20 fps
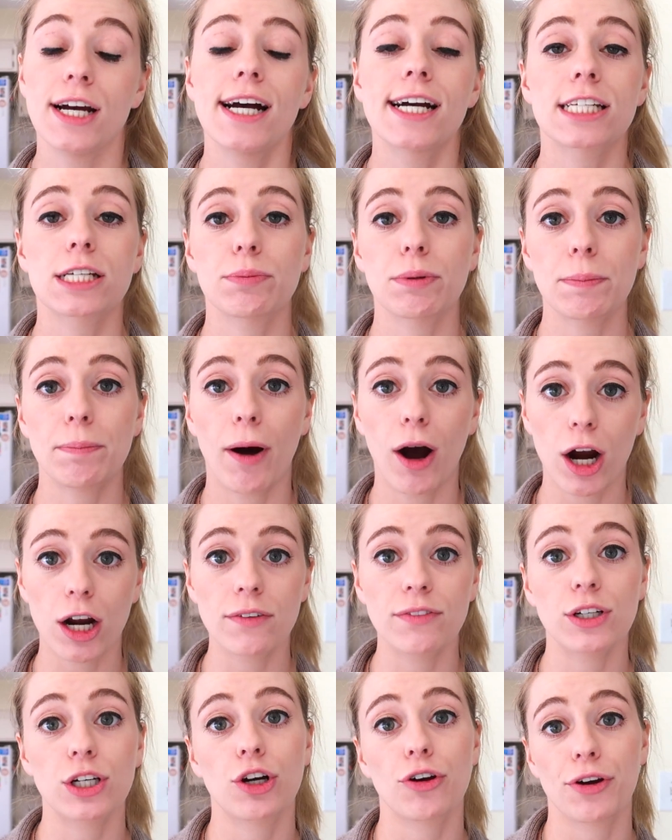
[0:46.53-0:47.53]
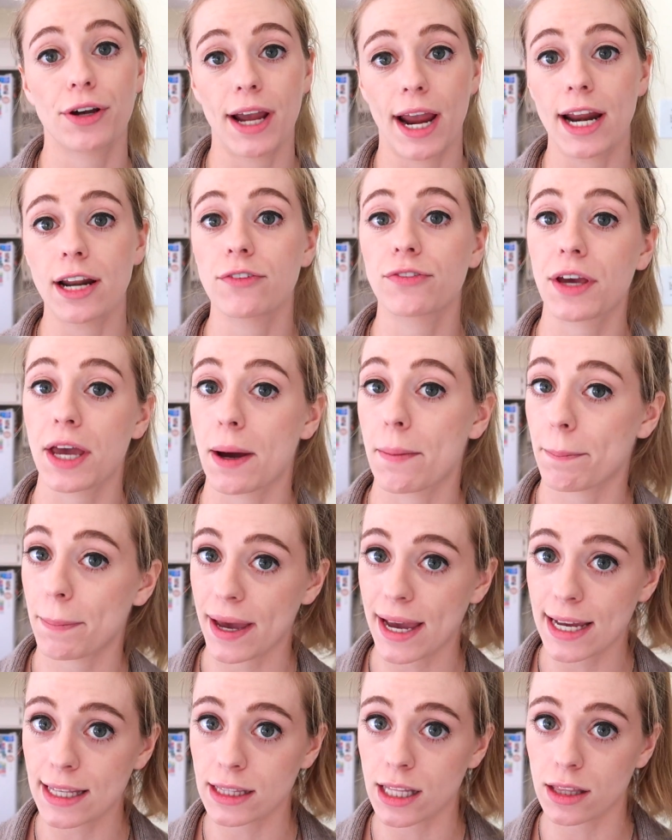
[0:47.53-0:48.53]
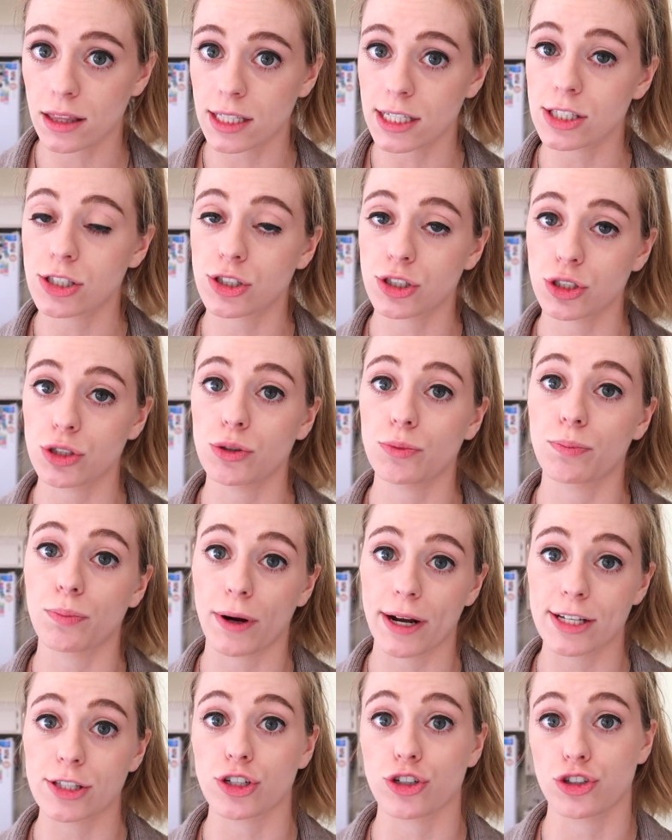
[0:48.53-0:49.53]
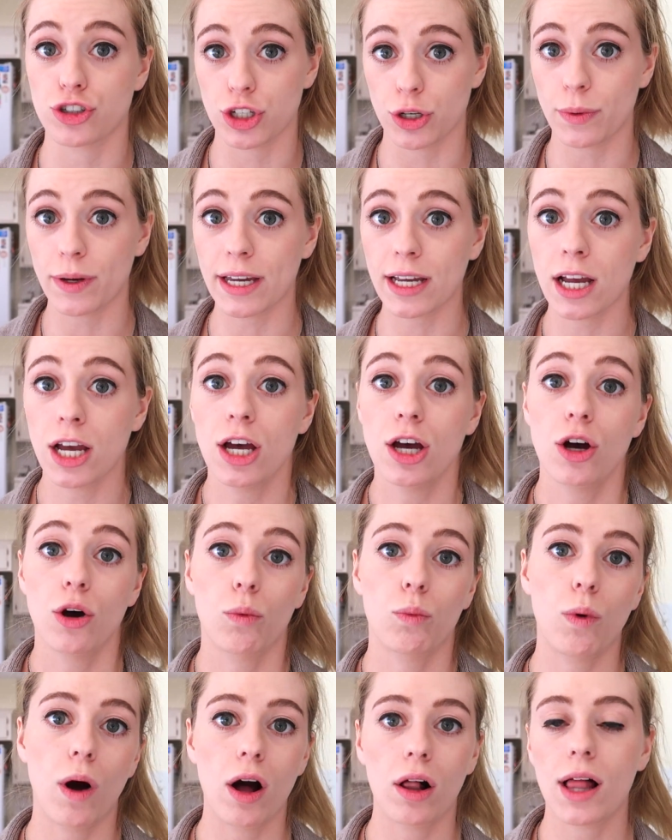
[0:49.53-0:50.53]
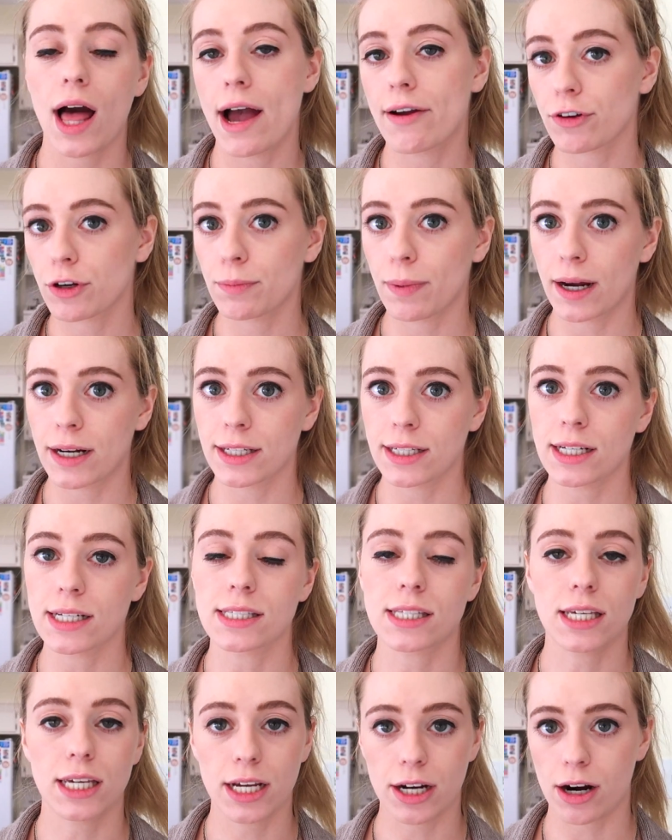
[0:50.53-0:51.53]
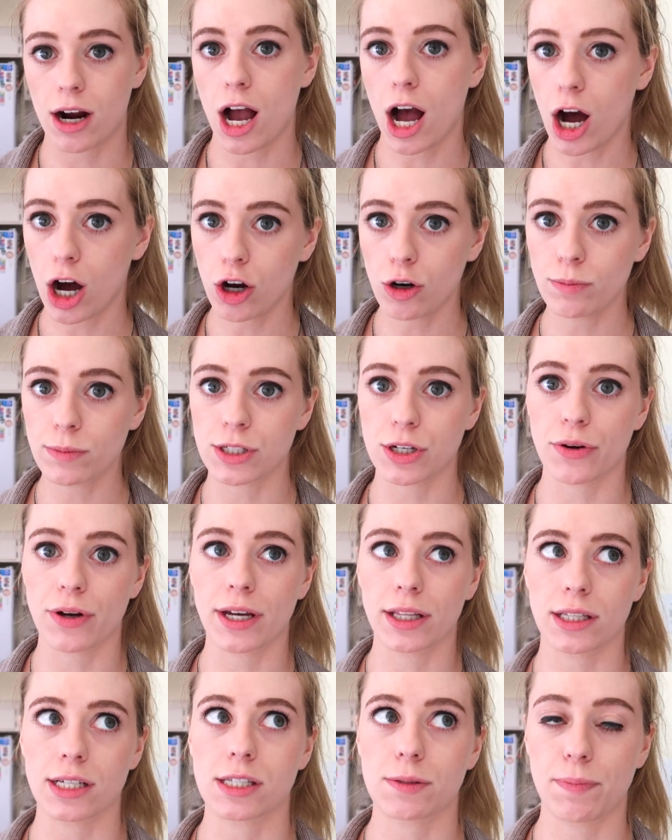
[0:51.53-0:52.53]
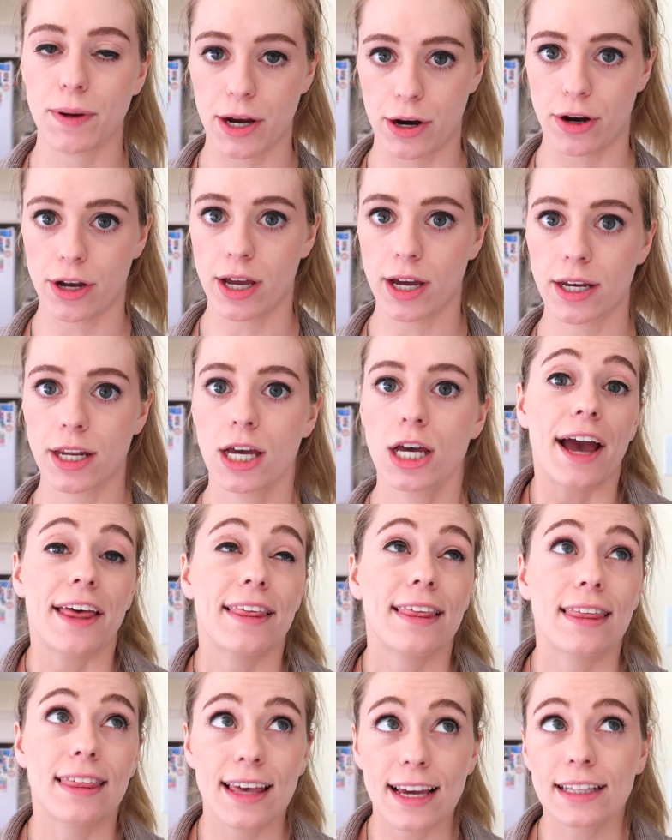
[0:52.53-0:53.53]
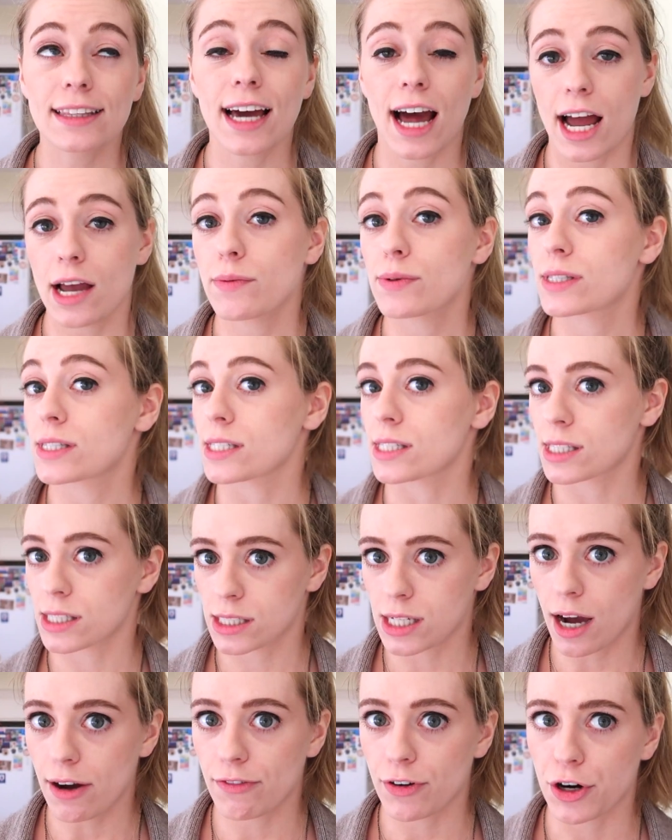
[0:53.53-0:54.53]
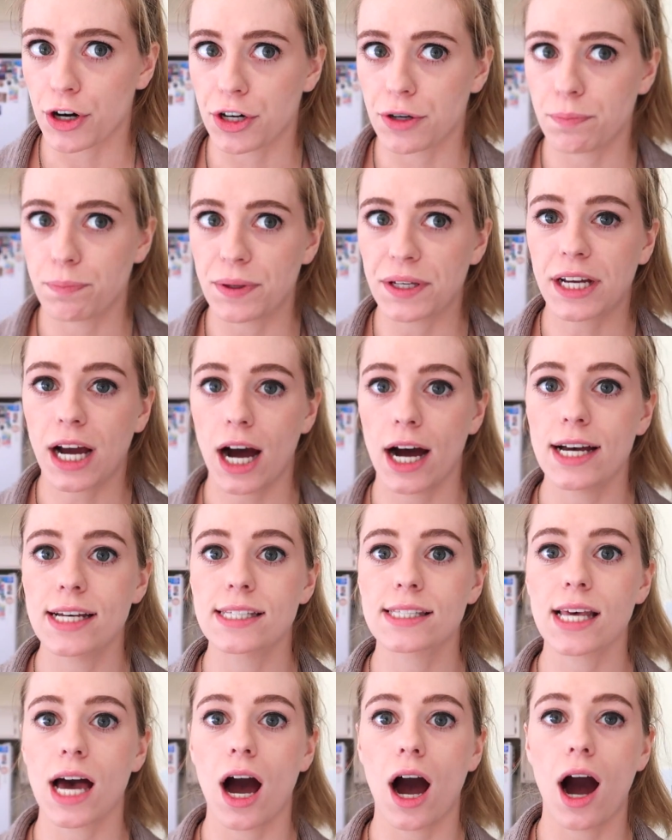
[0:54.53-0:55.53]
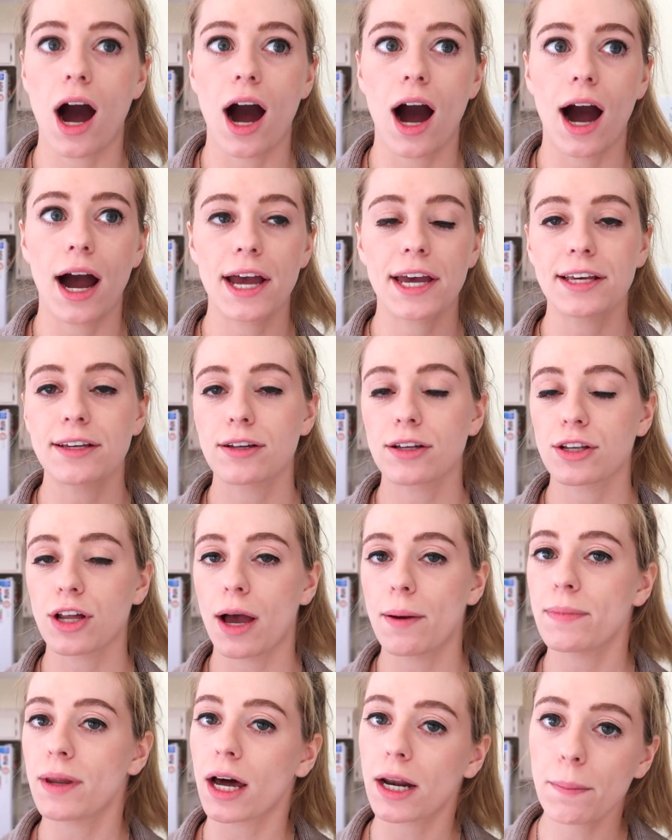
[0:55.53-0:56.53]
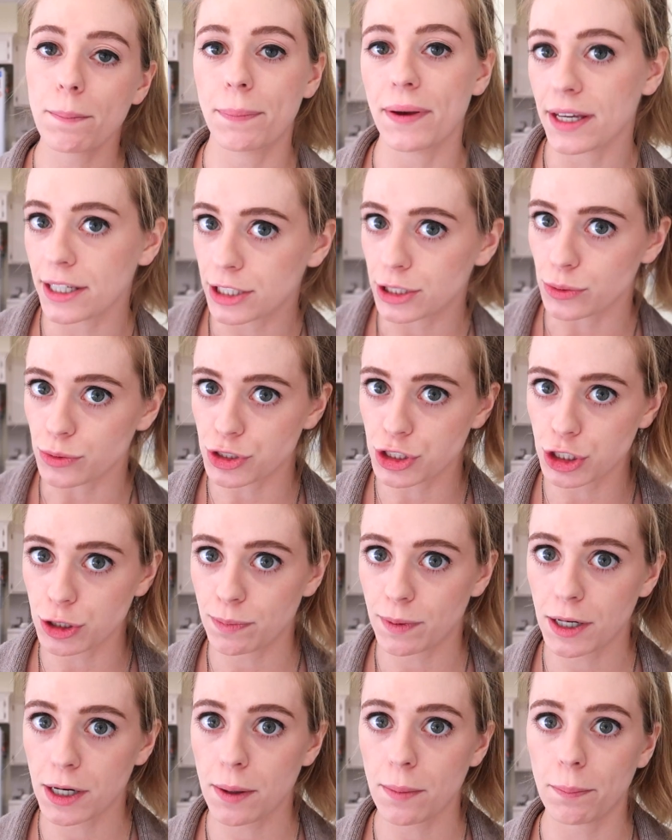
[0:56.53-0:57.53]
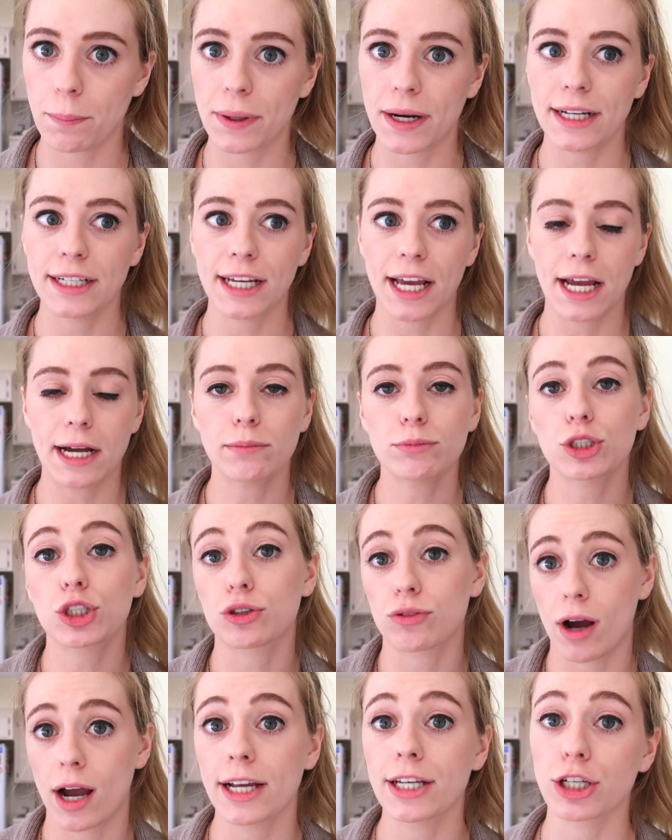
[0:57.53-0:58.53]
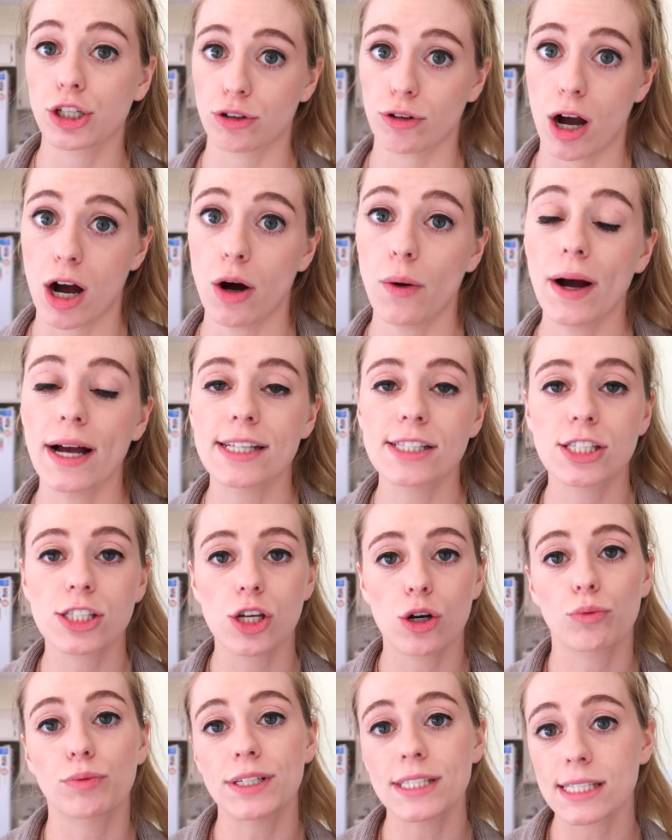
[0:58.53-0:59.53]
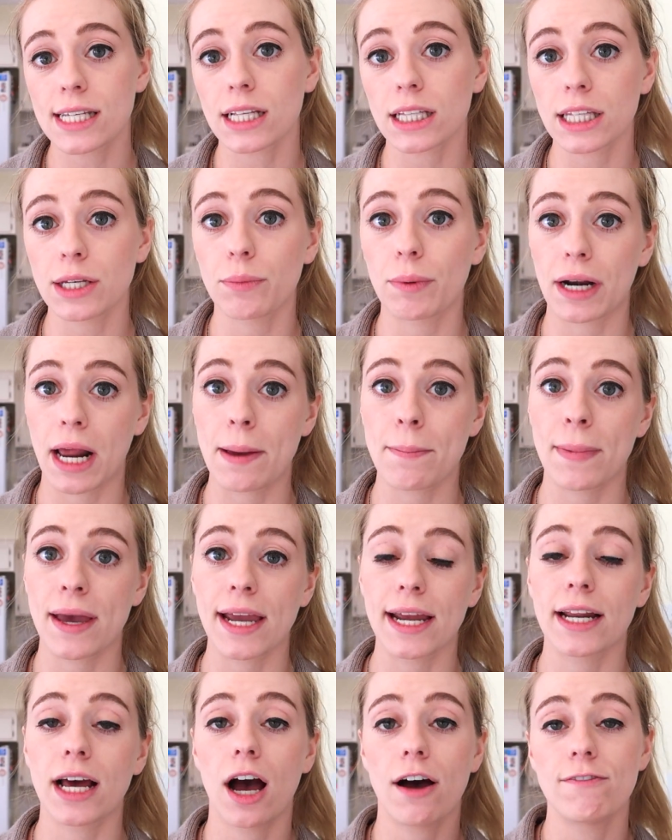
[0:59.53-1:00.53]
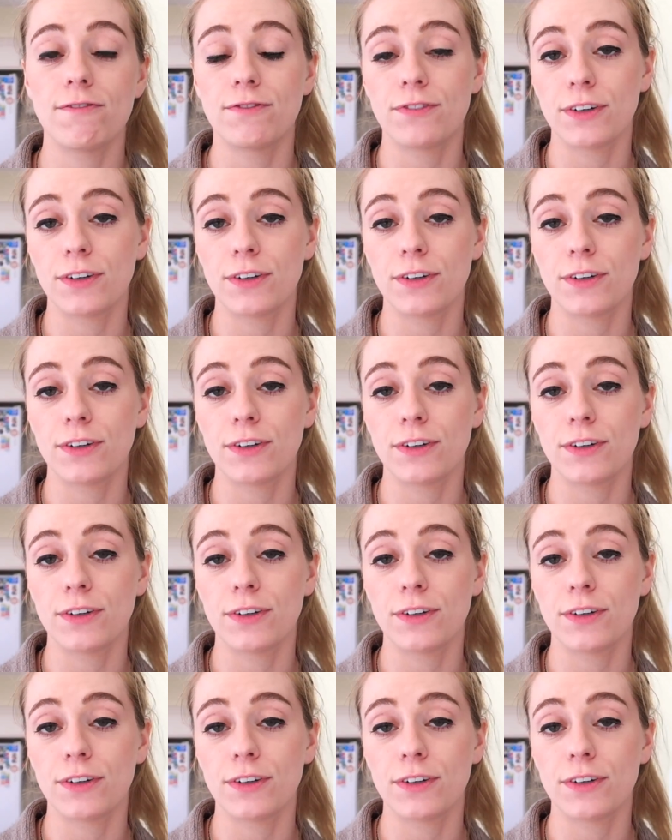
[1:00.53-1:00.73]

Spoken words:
to be part of a creative campaign that these two brands are doing while everybody is here at home during this period. I think that I was discovered because I am not a big YouTuber, but I am trying to grow, and so recently when I made a